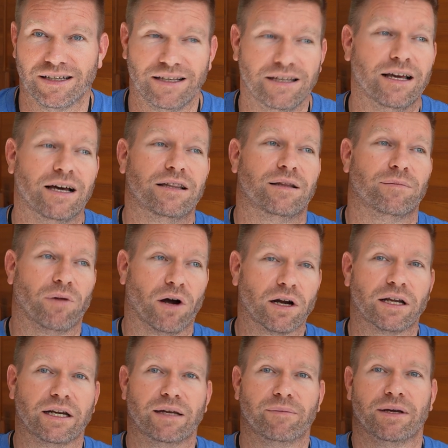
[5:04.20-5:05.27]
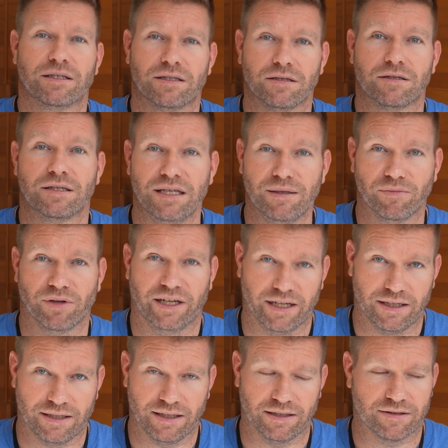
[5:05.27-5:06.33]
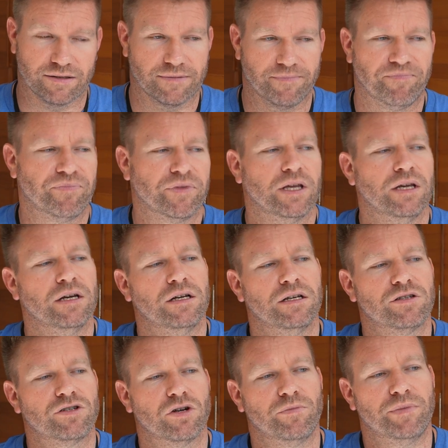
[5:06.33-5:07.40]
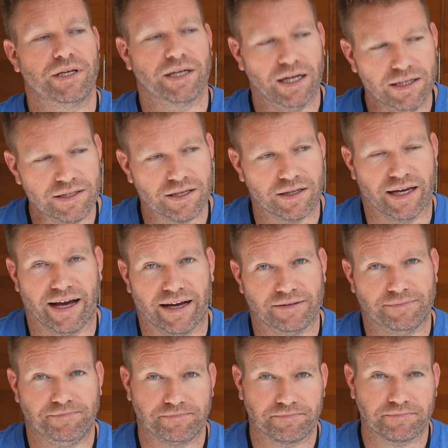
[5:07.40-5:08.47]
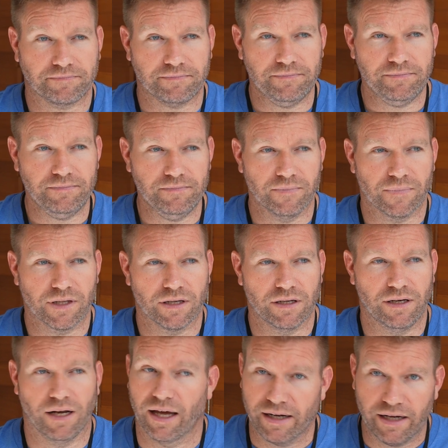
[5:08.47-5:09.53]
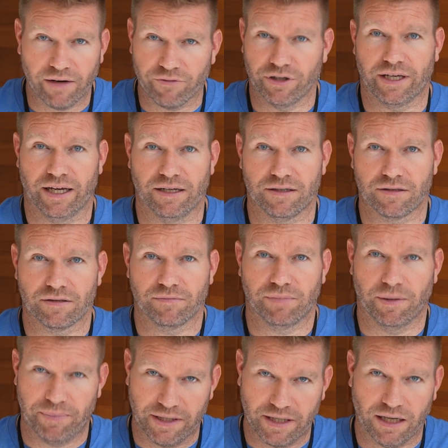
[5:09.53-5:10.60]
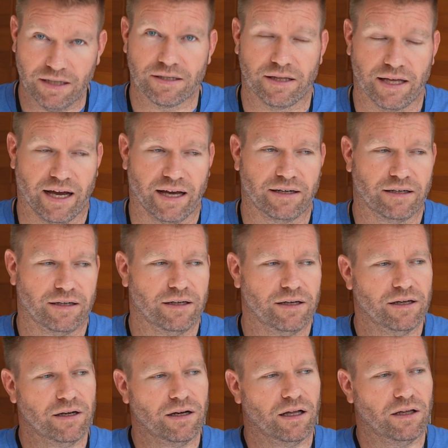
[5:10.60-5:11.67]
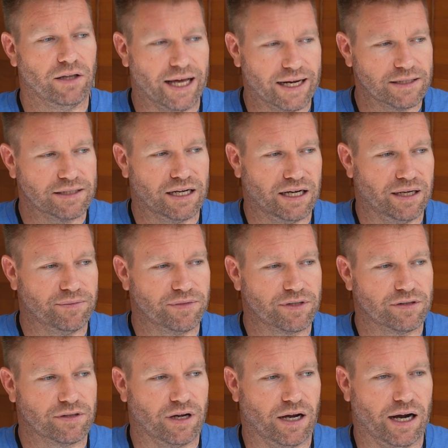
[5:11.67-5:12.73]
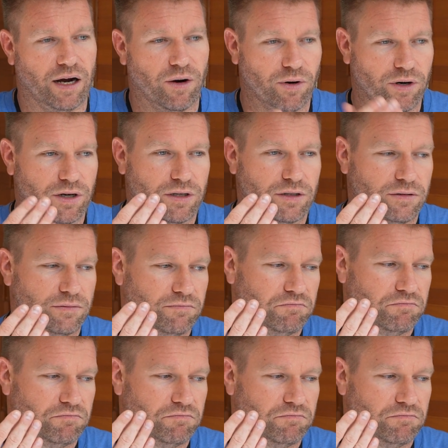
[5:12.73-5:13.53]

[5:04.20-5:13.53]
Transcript: Yet the marketing makes it seem like it does." So because of that, not in every case, but because of that, a lot of times our